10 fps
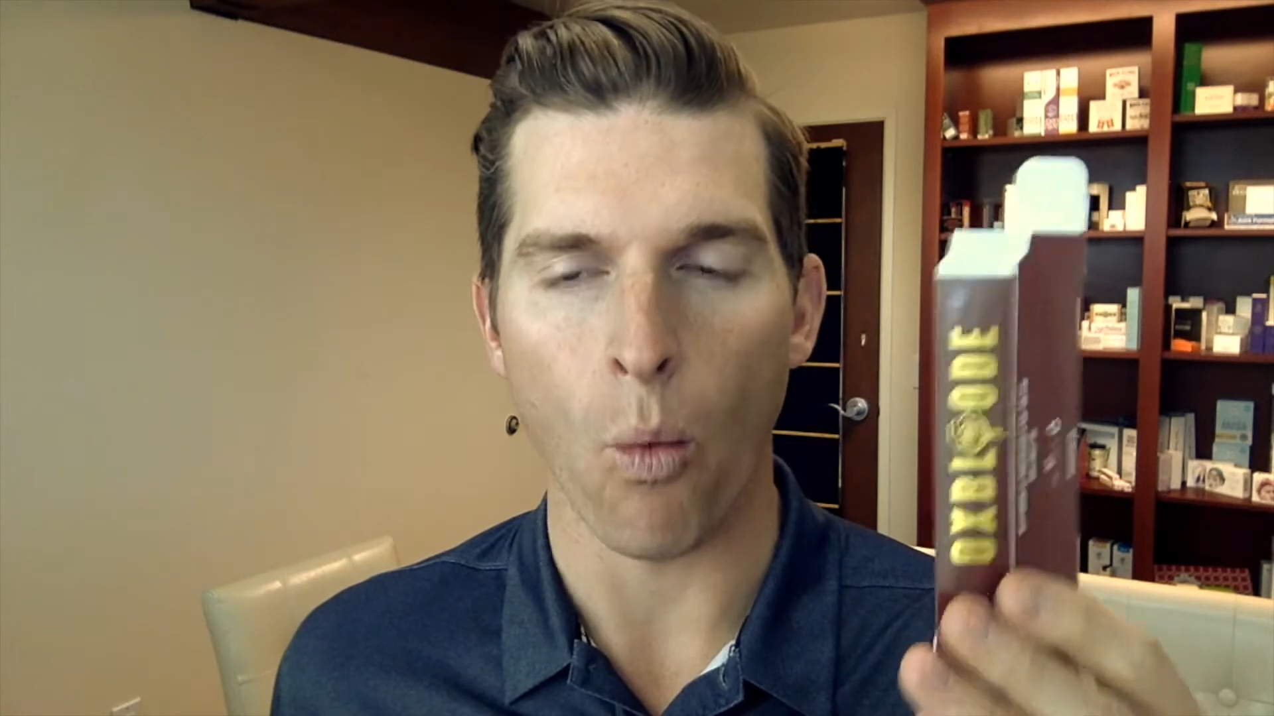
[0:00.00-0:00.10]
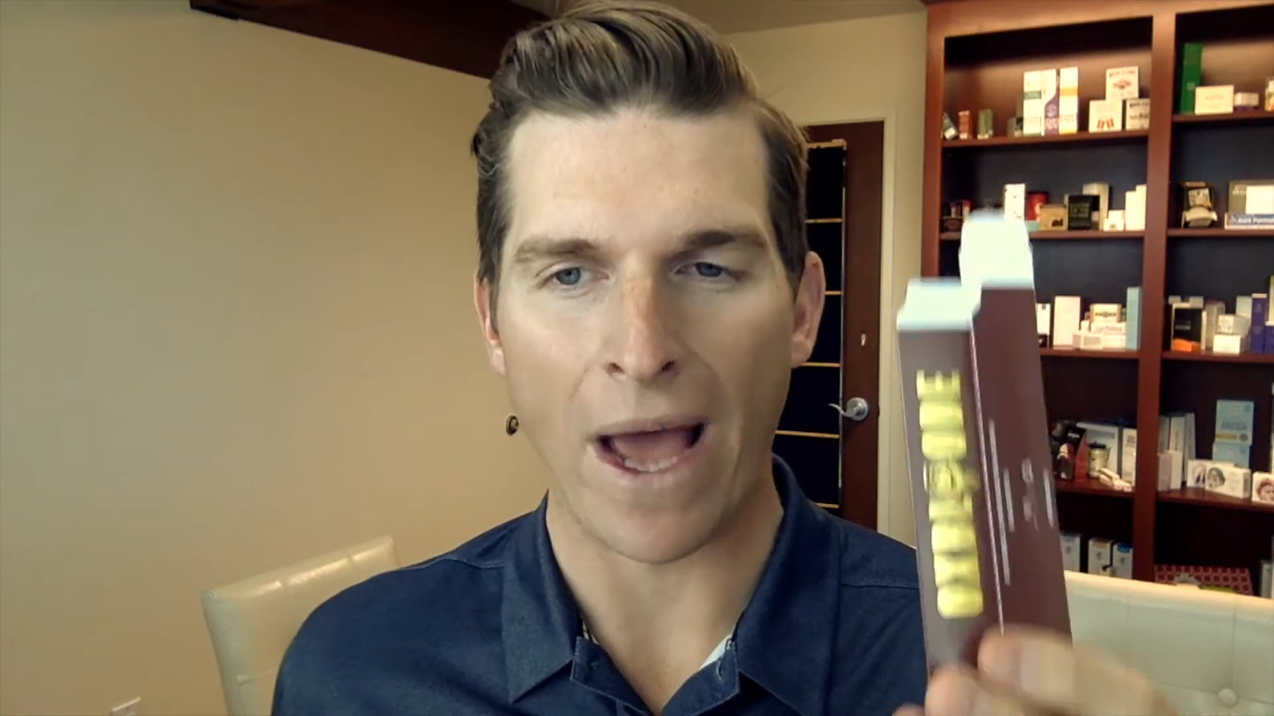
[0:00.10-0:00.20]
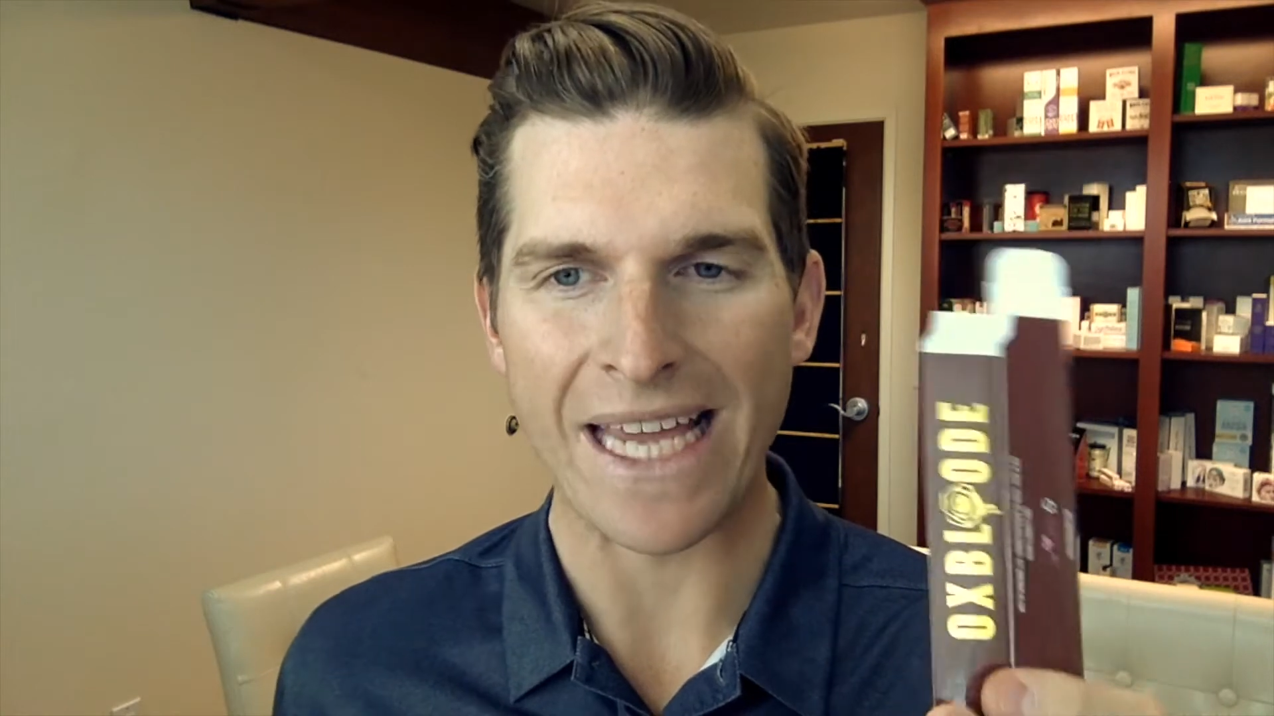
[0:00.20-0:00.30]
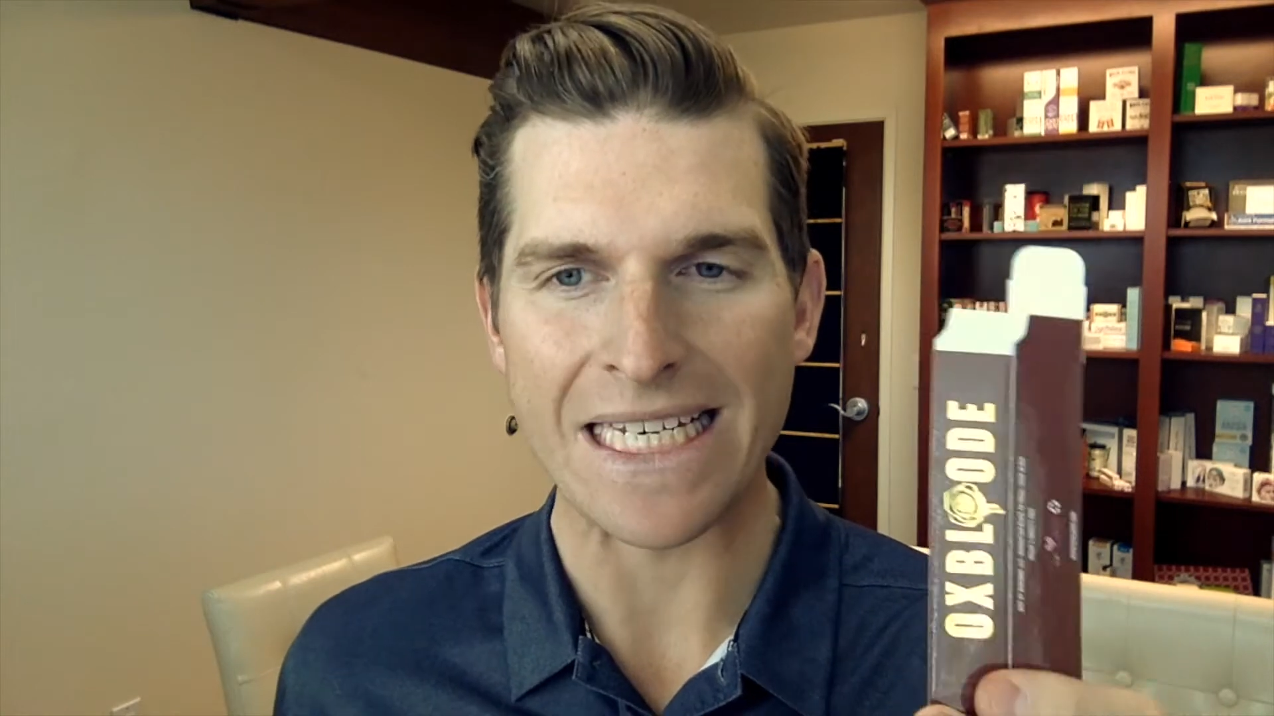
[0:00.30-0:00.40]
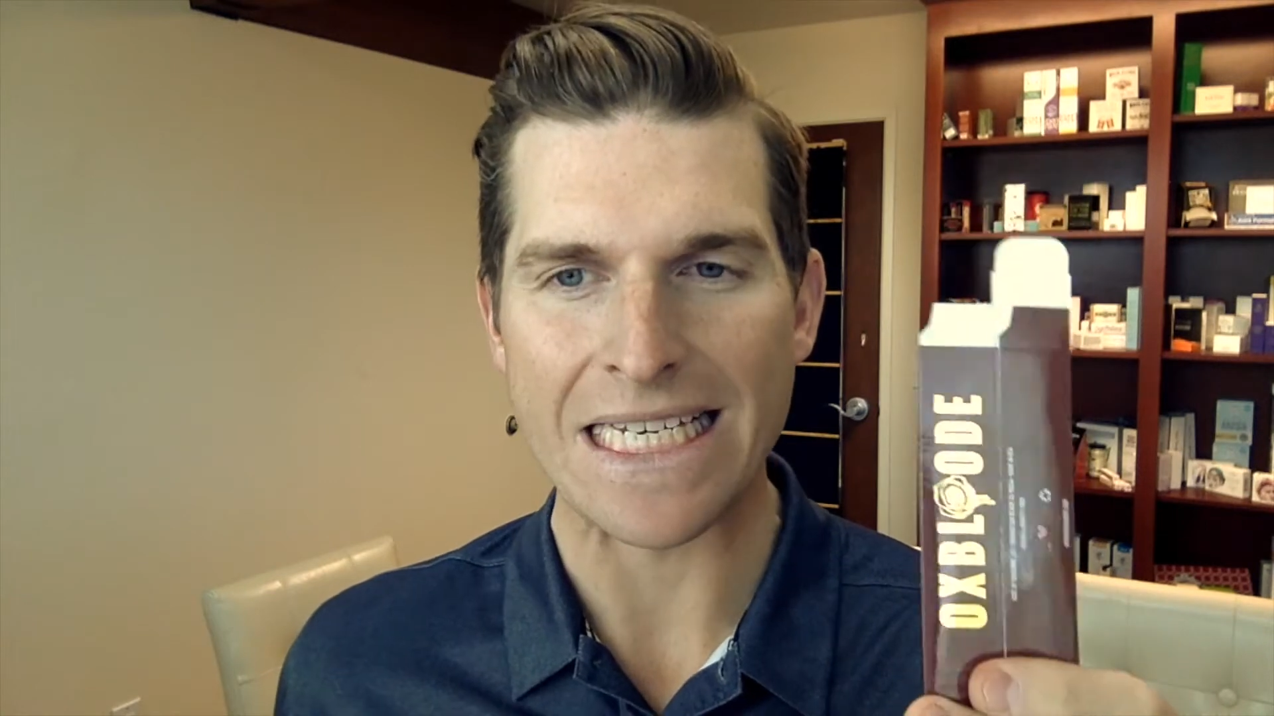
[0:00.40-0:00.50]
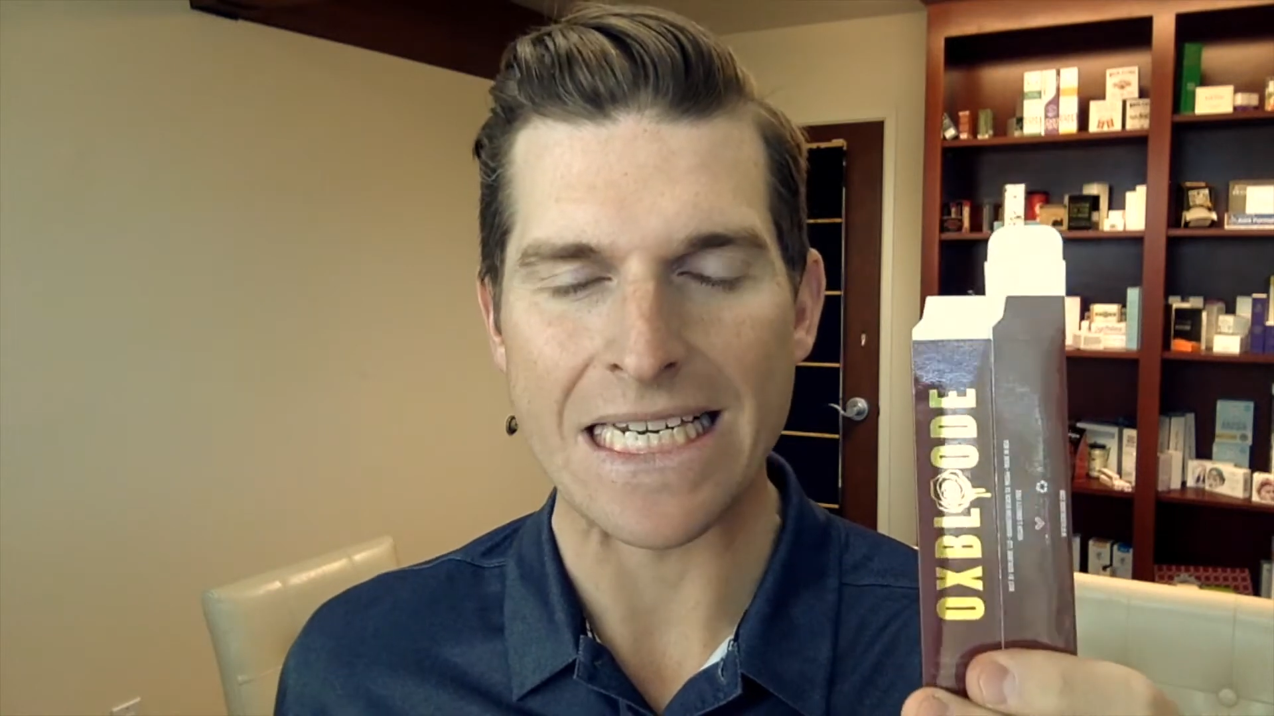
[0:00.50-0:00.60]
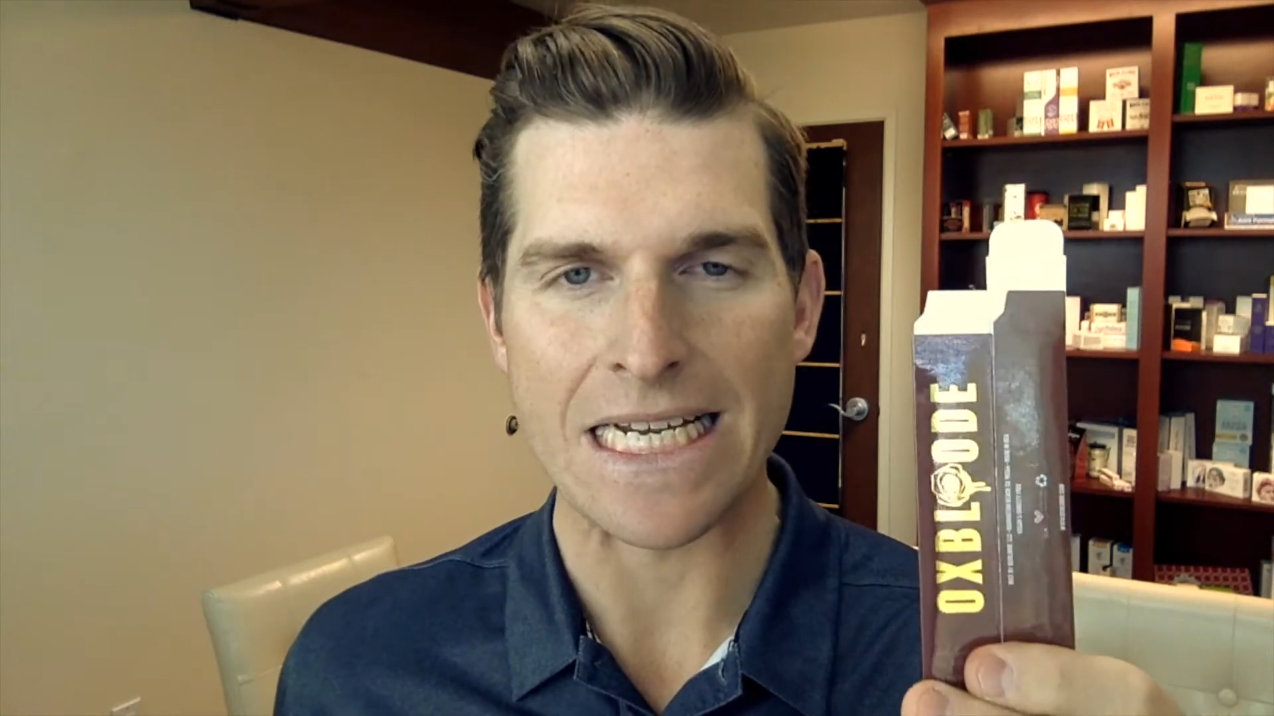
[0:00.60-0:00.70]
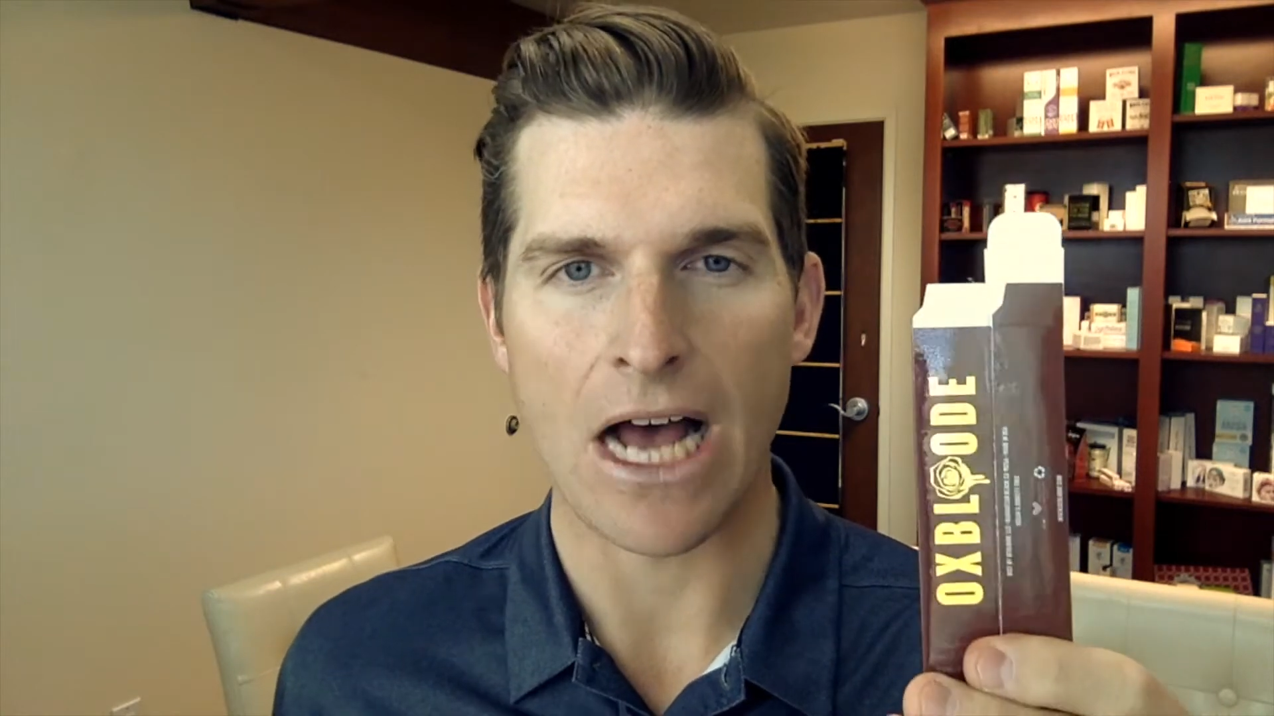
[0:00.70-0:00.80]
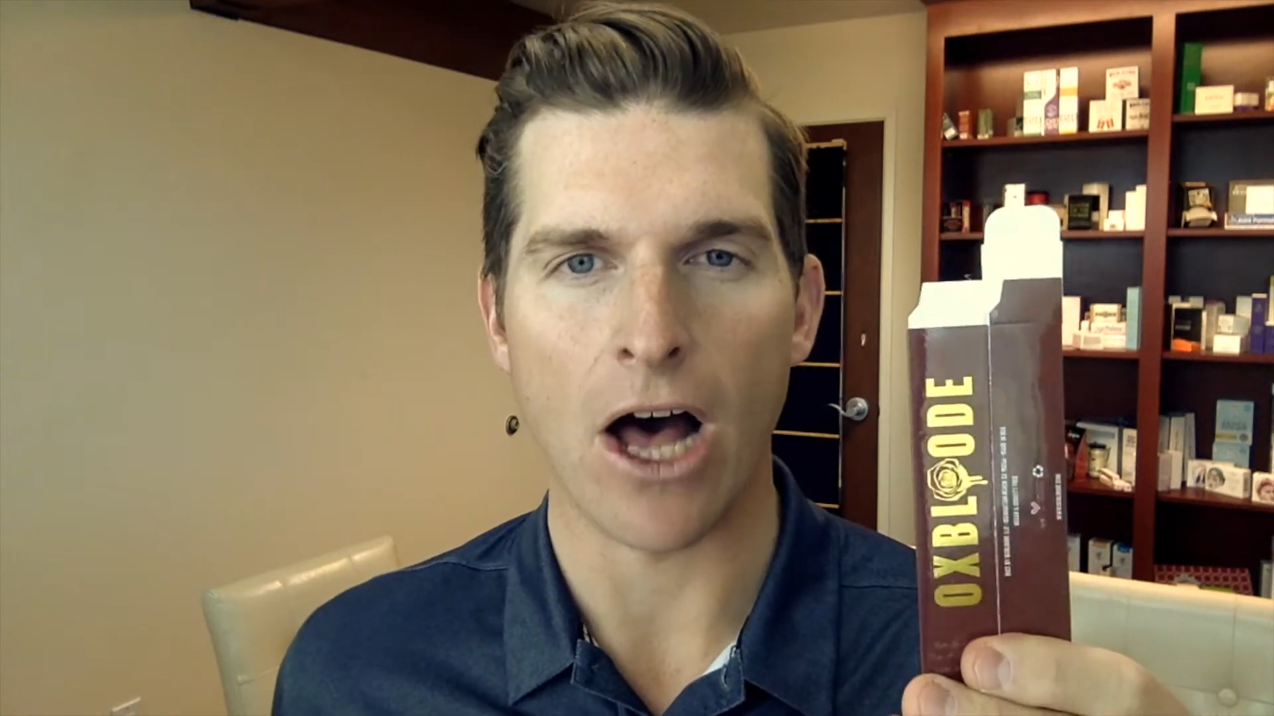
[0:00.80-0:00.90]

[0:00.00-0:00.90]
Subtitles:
white